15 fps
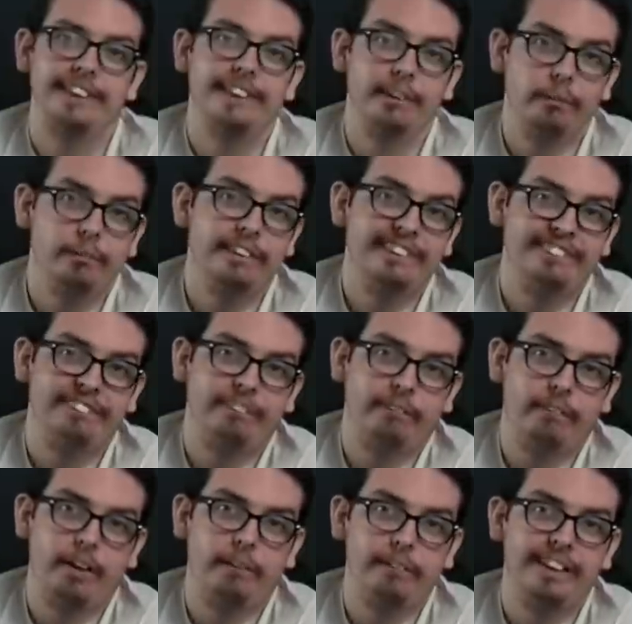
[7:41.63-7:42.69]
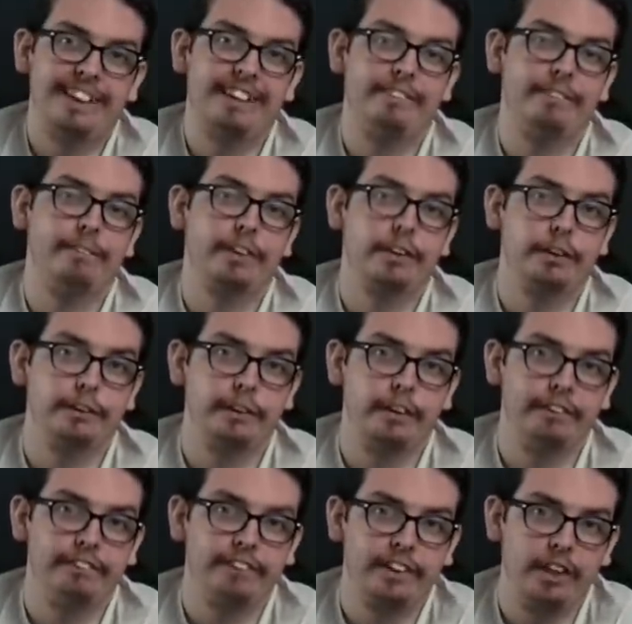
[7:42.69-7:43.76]
As long as Ferrari give him a good
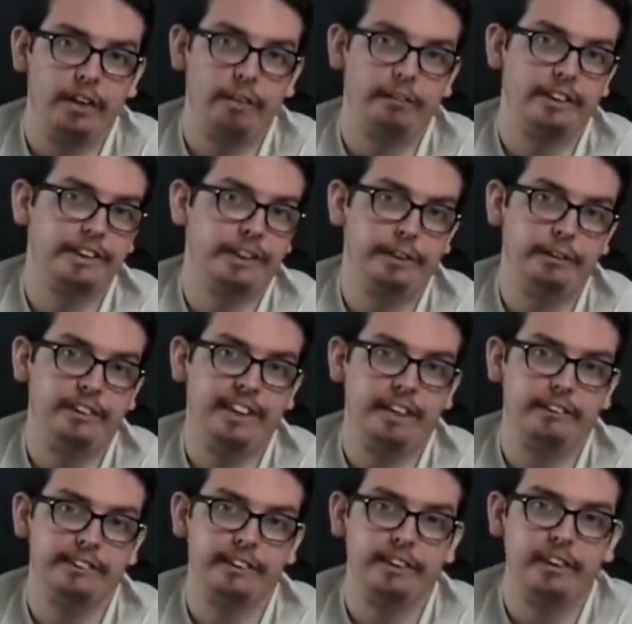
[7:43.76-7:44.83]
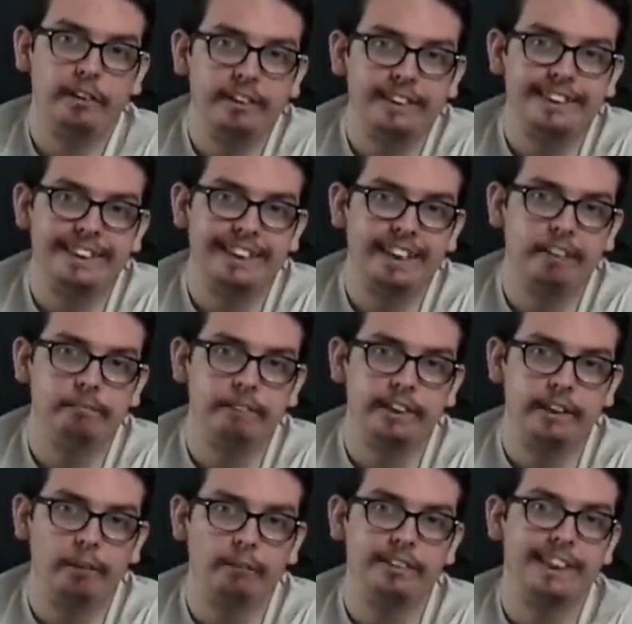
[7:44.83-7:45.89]
enough car in 2019 and
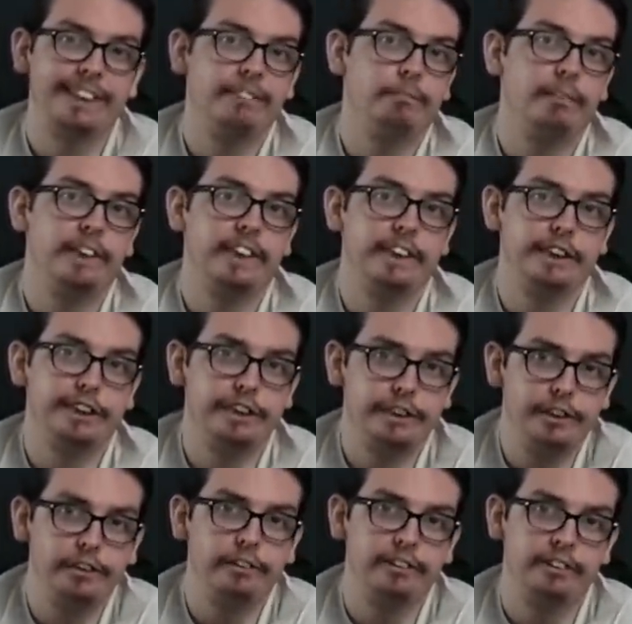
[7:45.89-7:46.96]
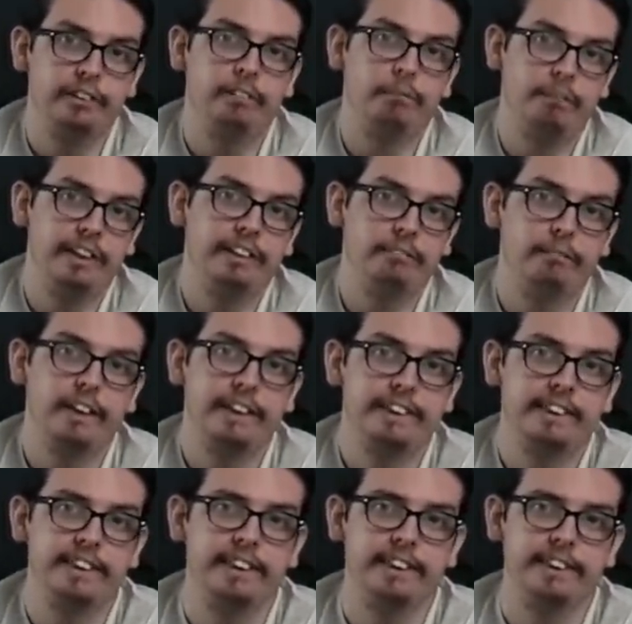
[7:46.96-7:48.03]
beyond, he really should win
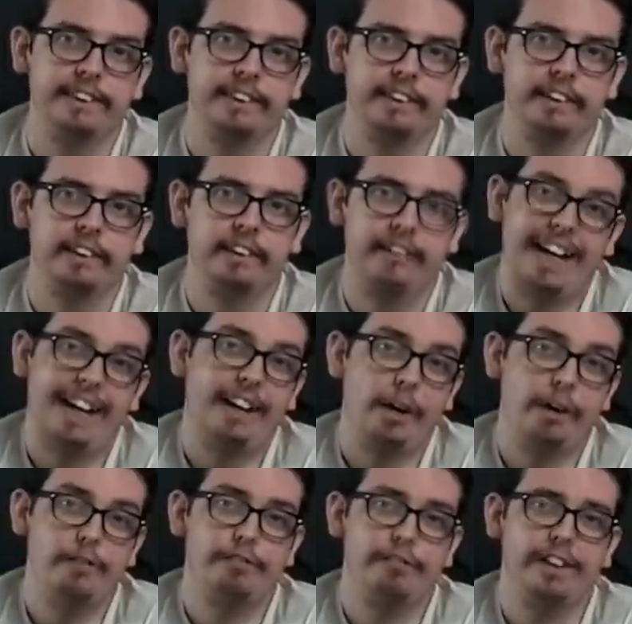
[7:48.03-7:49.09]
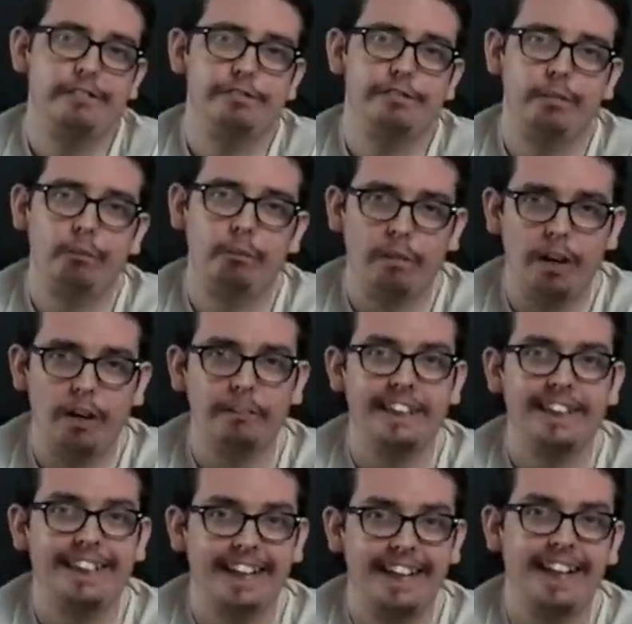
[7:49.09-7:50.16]
races. And hopefully,
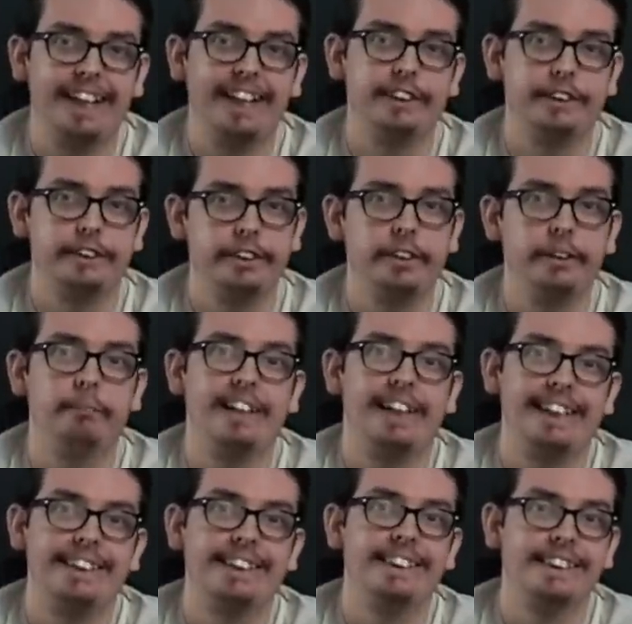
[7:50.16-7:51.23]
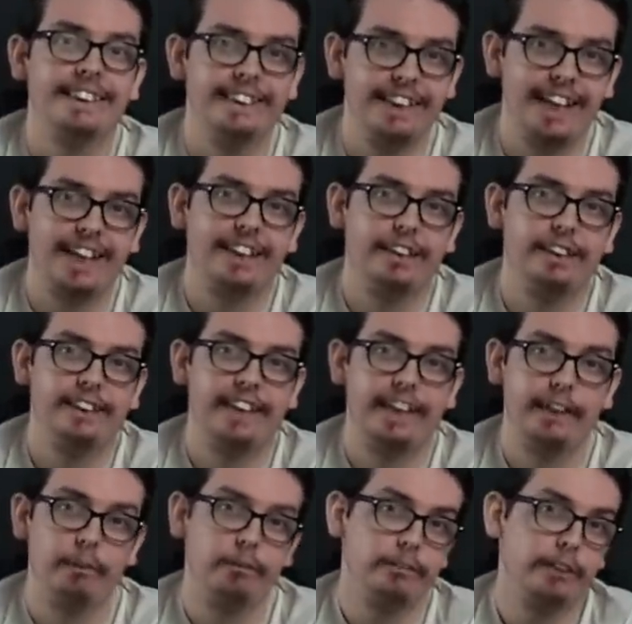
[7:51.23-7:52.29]
Ferrari can do exactly
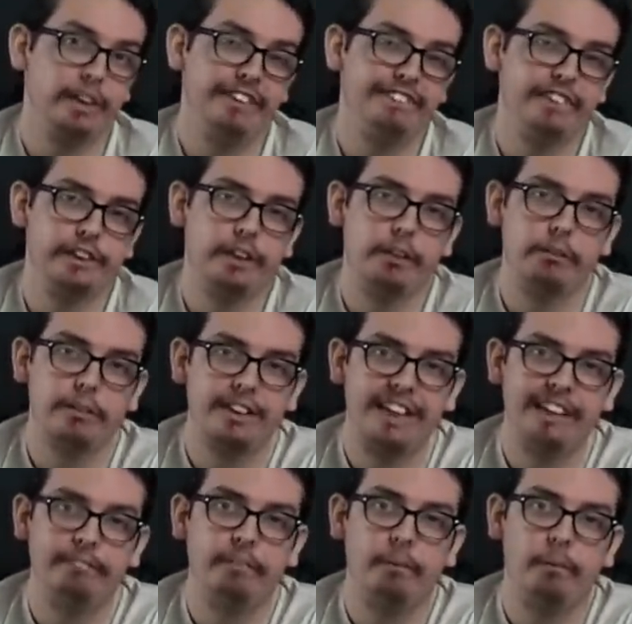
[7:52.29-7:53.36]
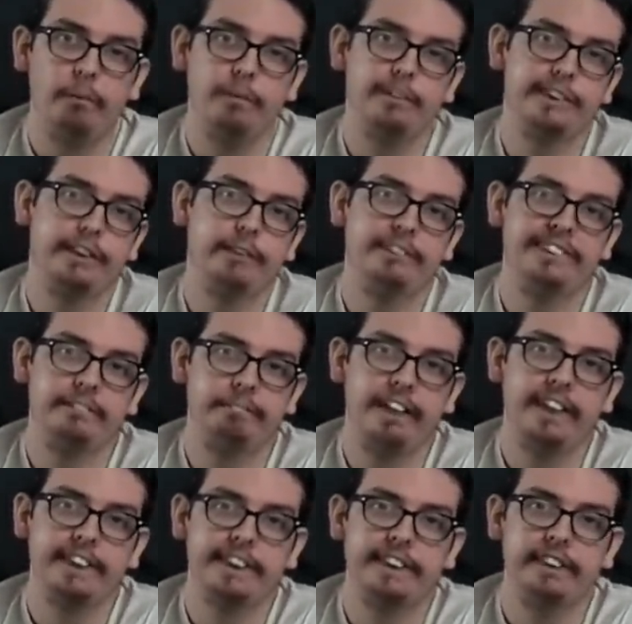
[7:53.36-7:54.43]
that, not only for Charles Leclerc but also
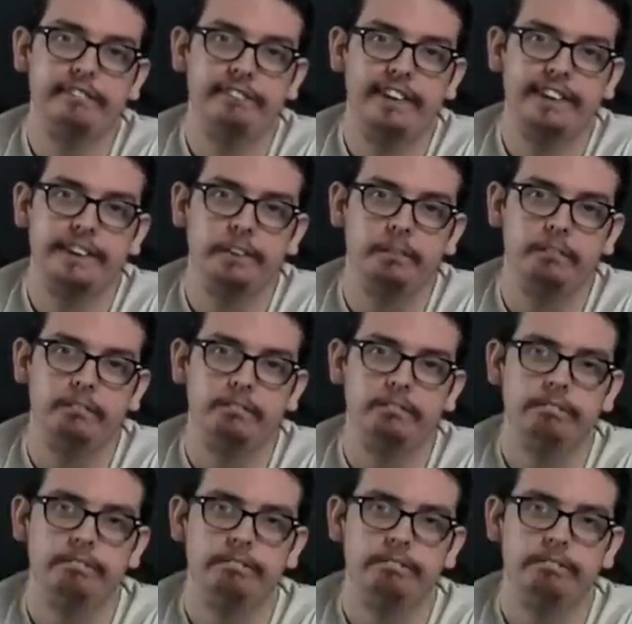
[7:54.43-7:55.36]
Sebastian Vettel.